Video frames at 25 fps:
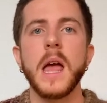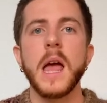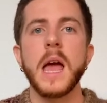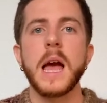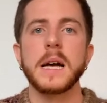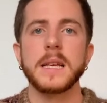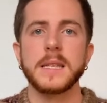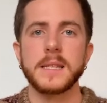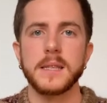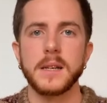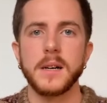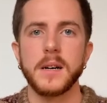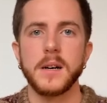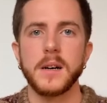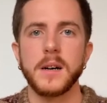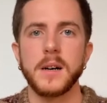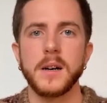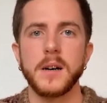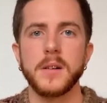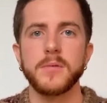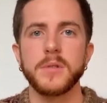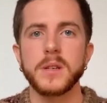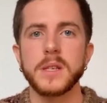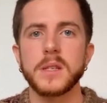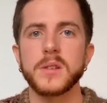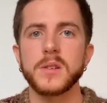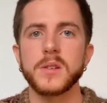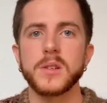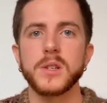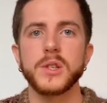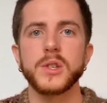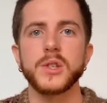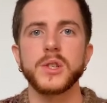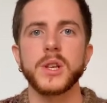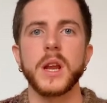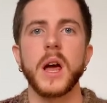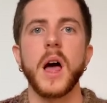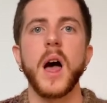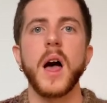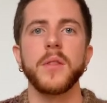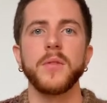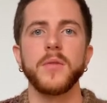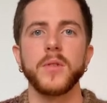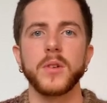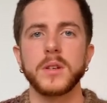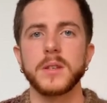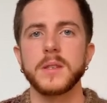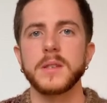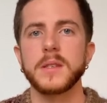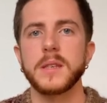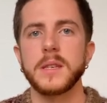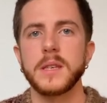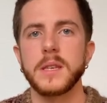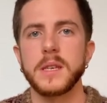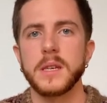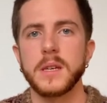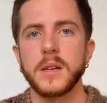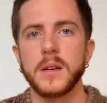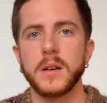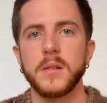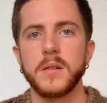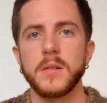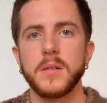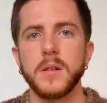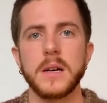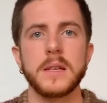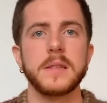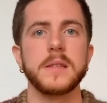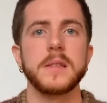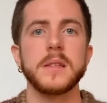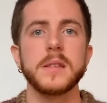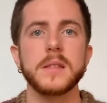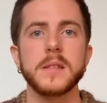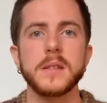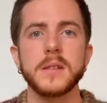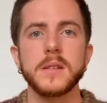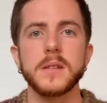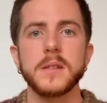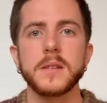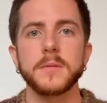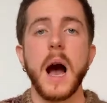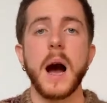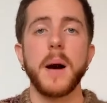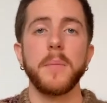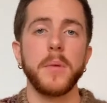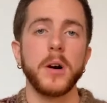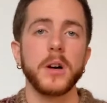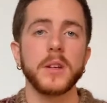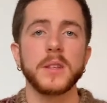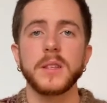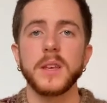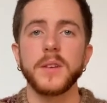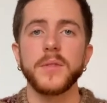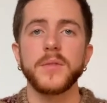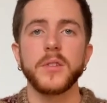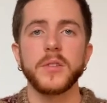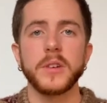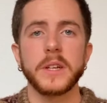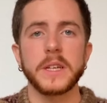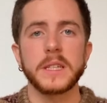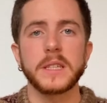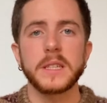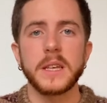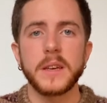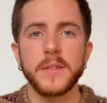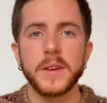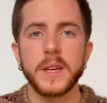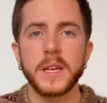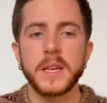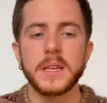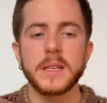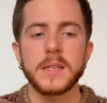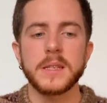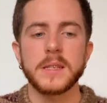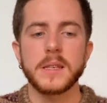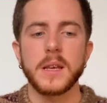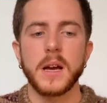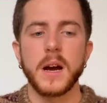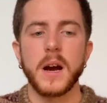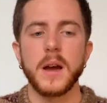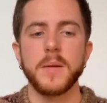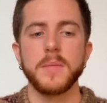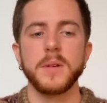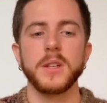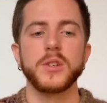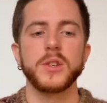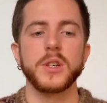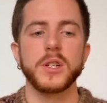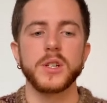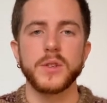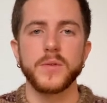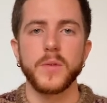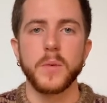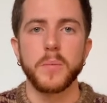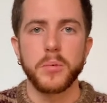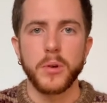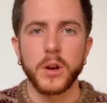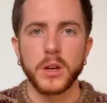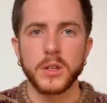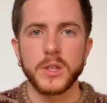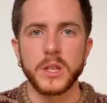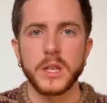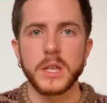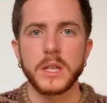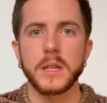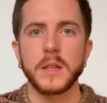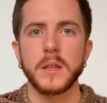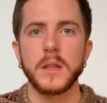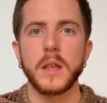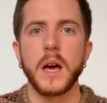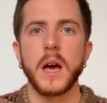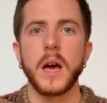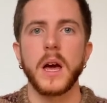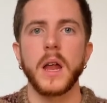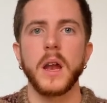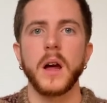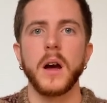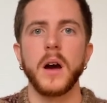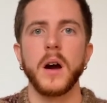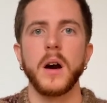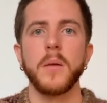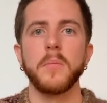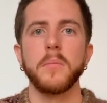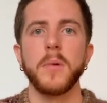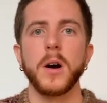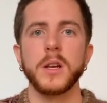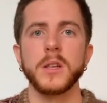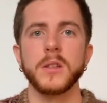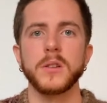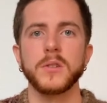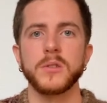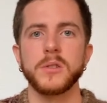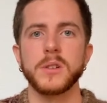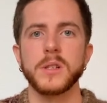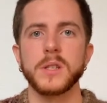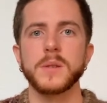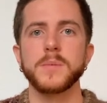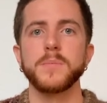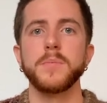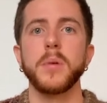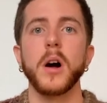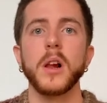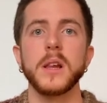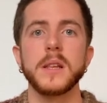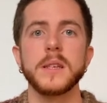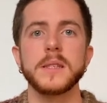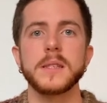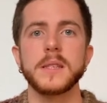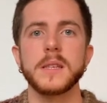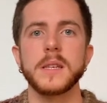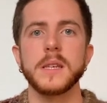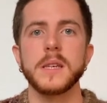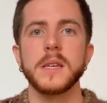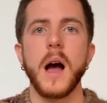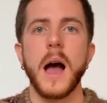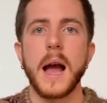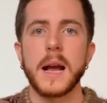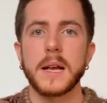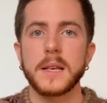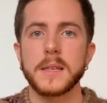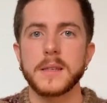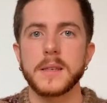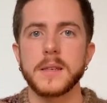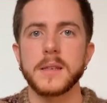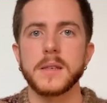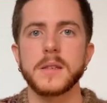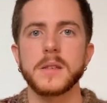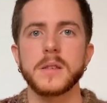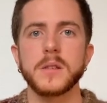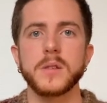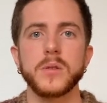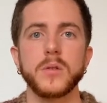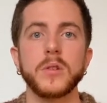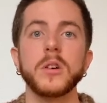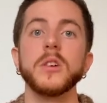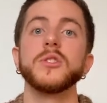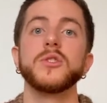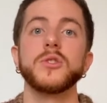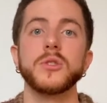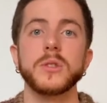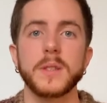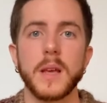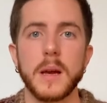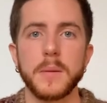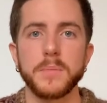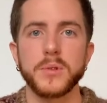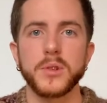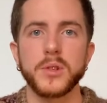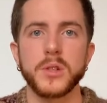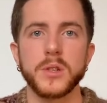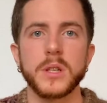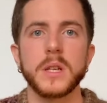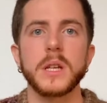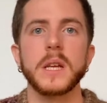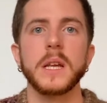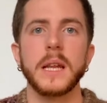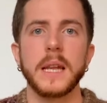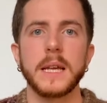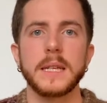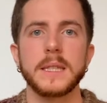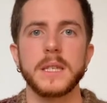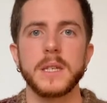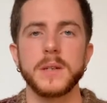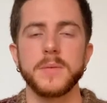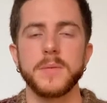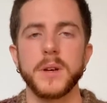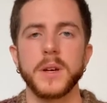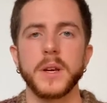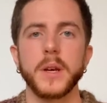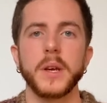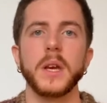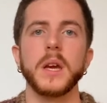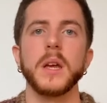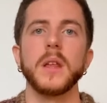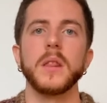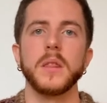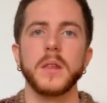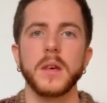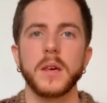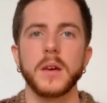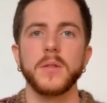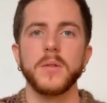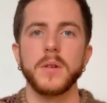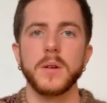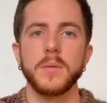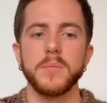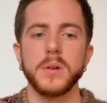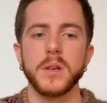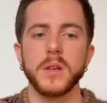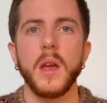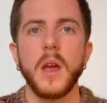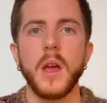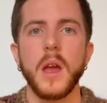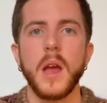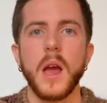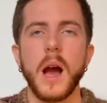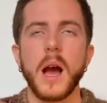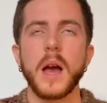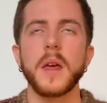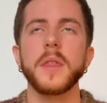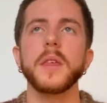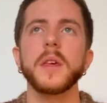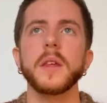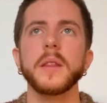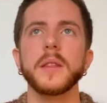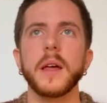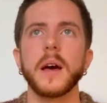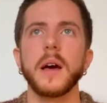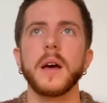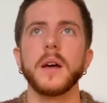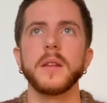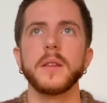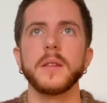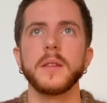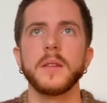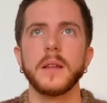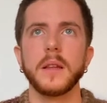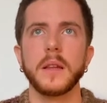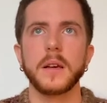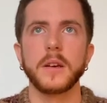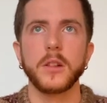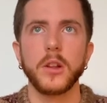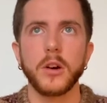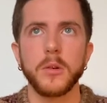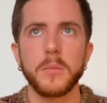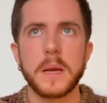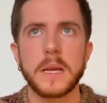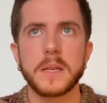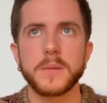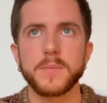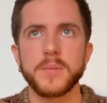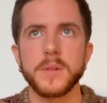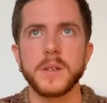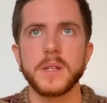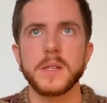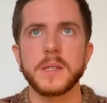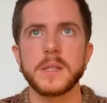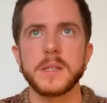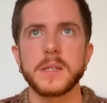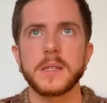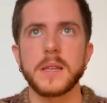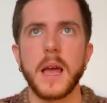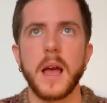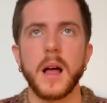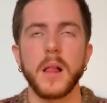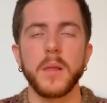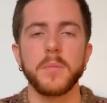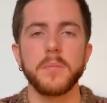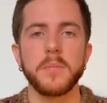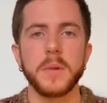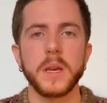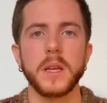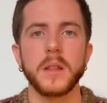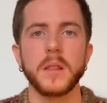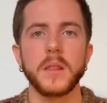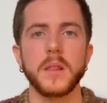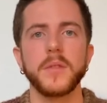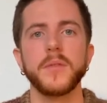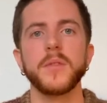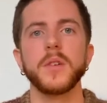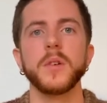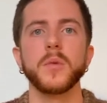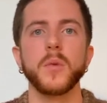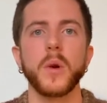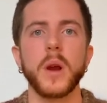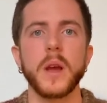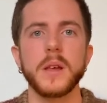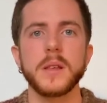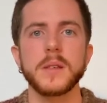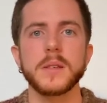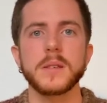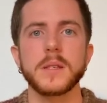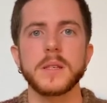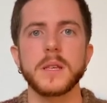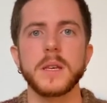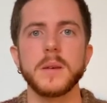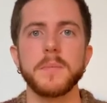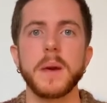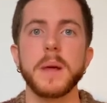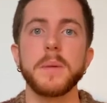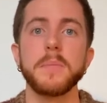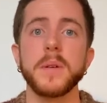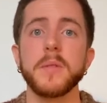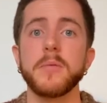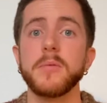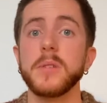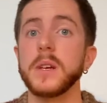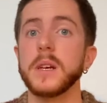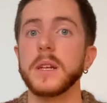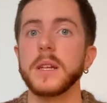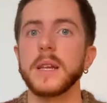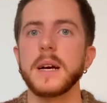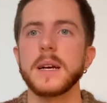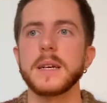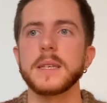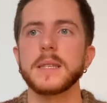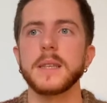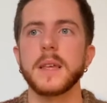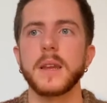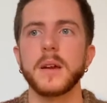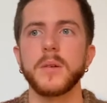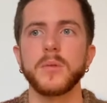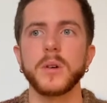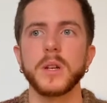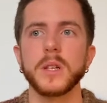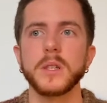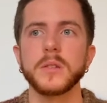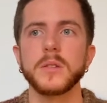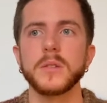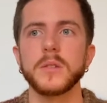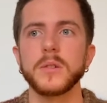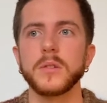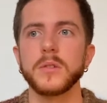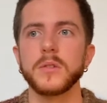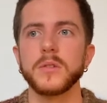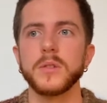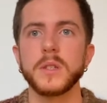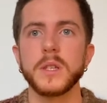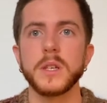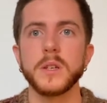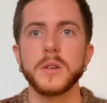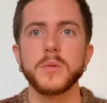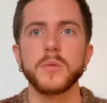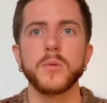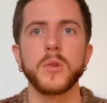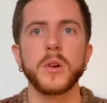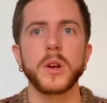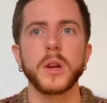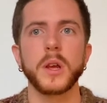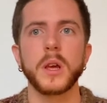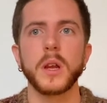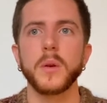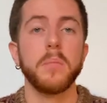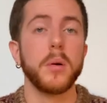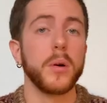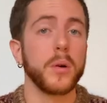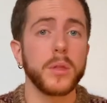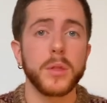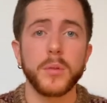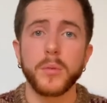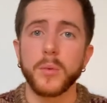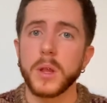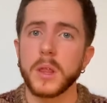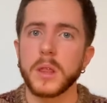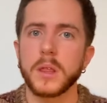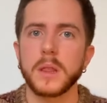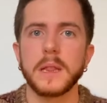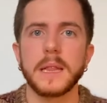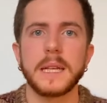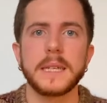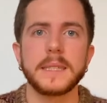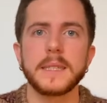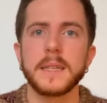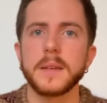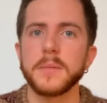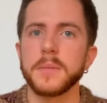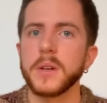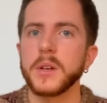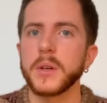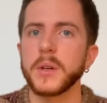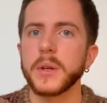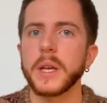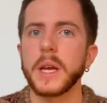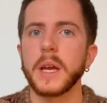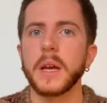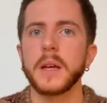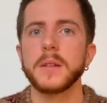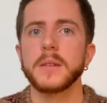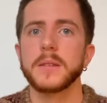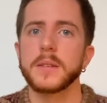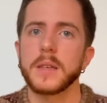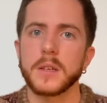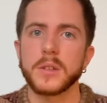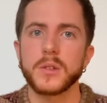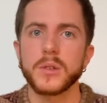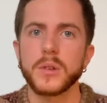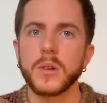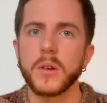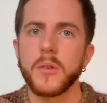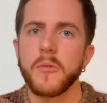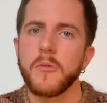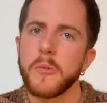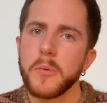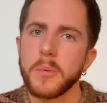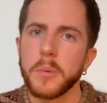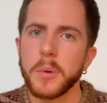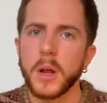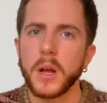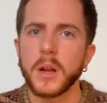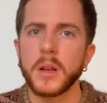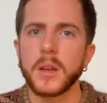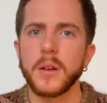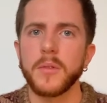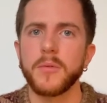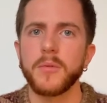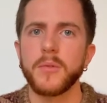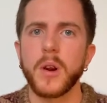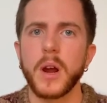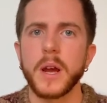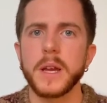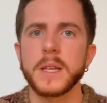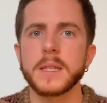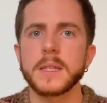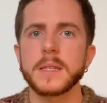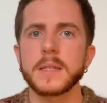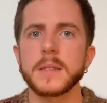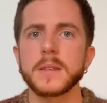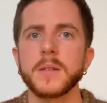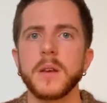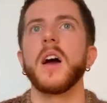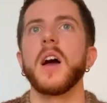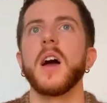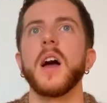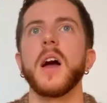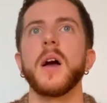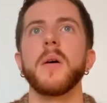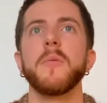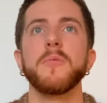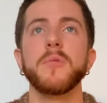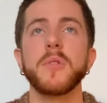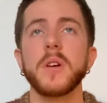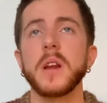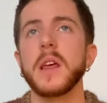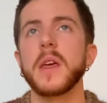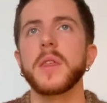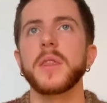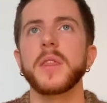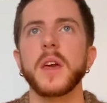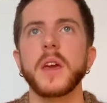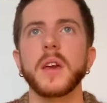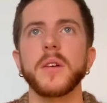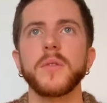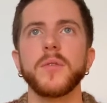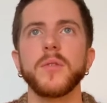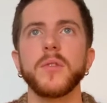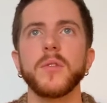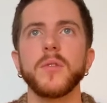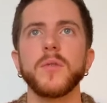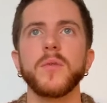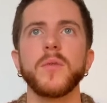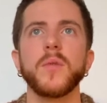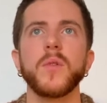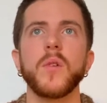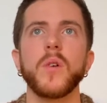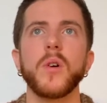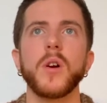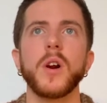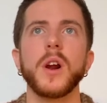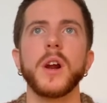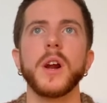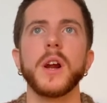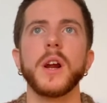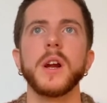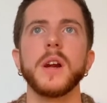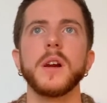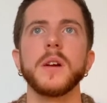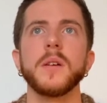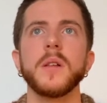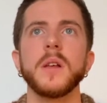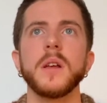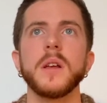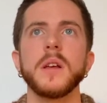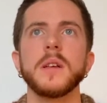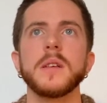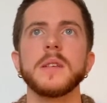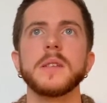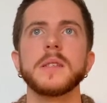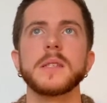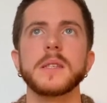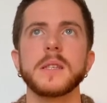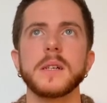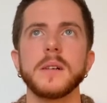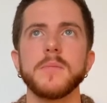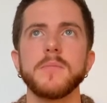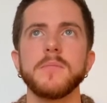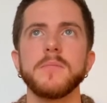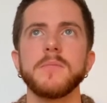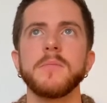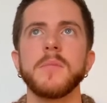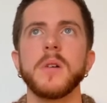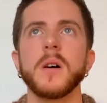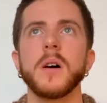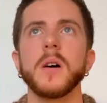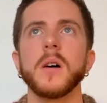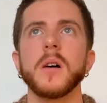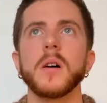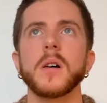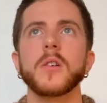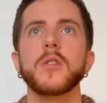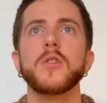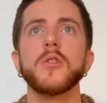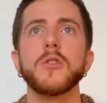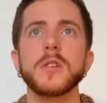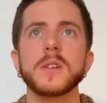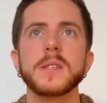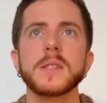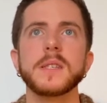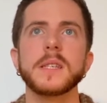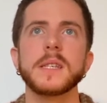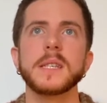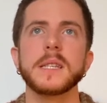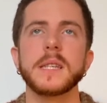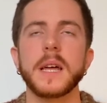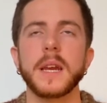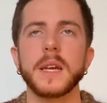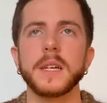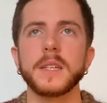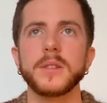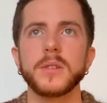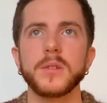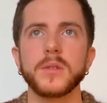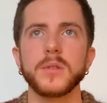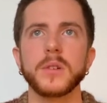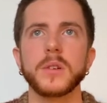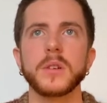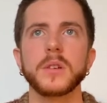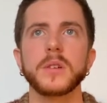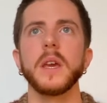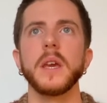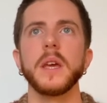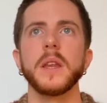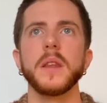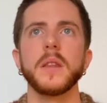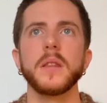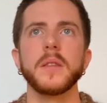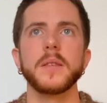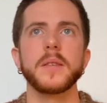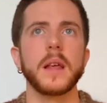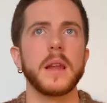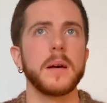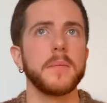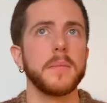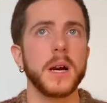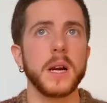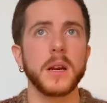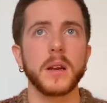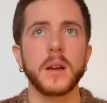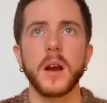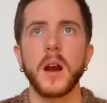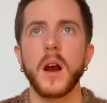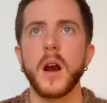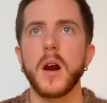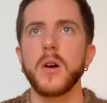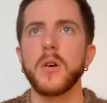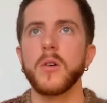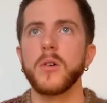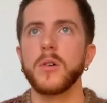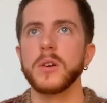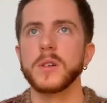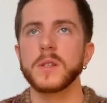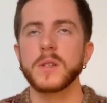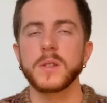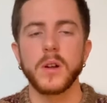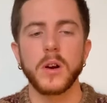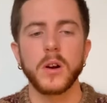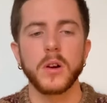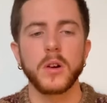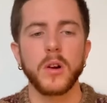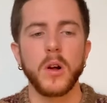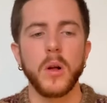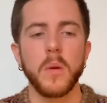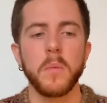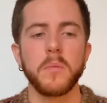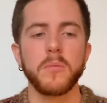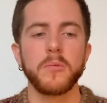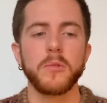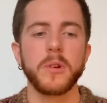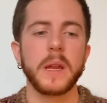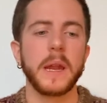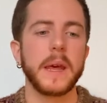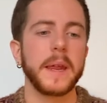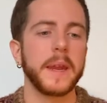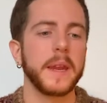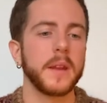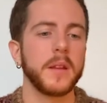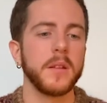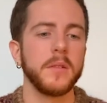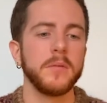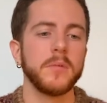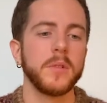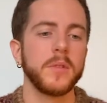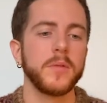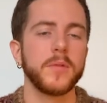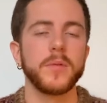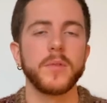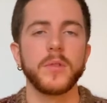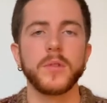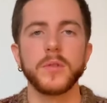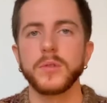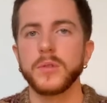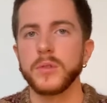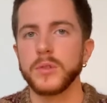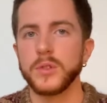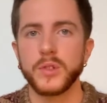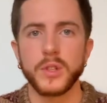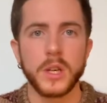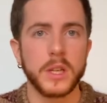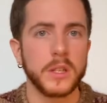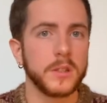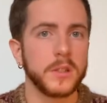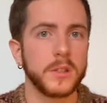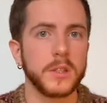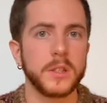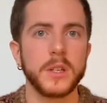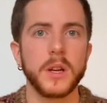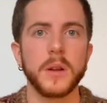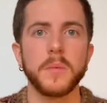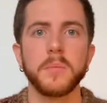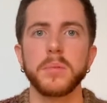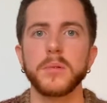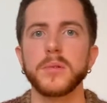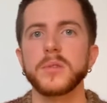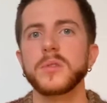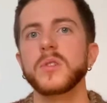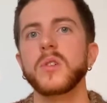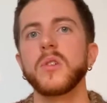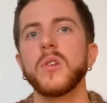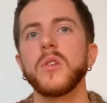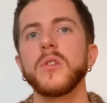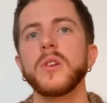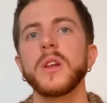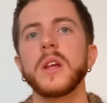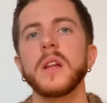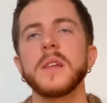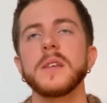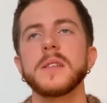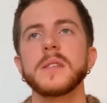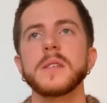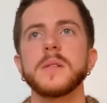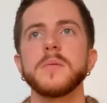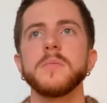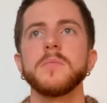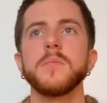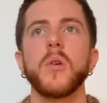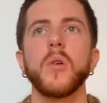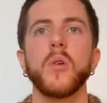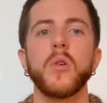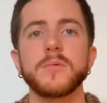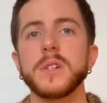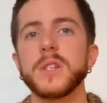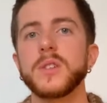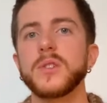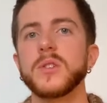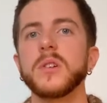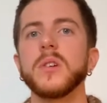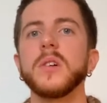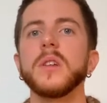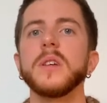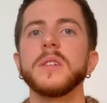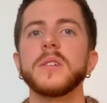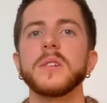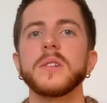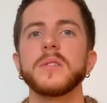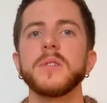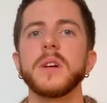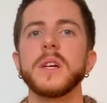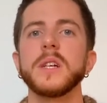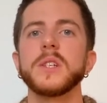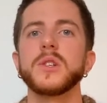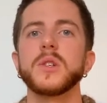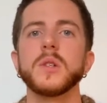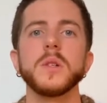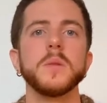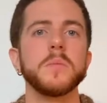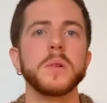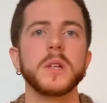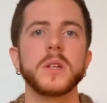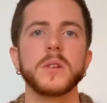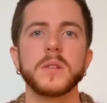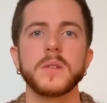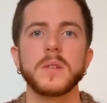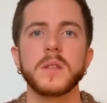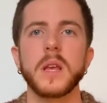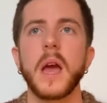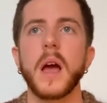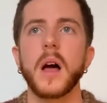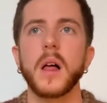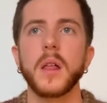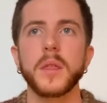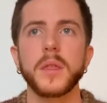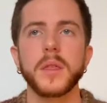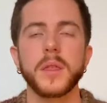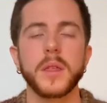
as a research and advocacy assistant. Among different activities, I'm in charge of a project that monitors policy access to contraception in Latin America and the Caribbean. I think that the LAGLOBE experience helped me in different ways. It made me realize that I wanted to continue working both with Latin America and sexual and reproductive rights. I'm really thankful for some courses that I took in Salamanca or Stockholm related to gender and post-colonialism or regional integration, because health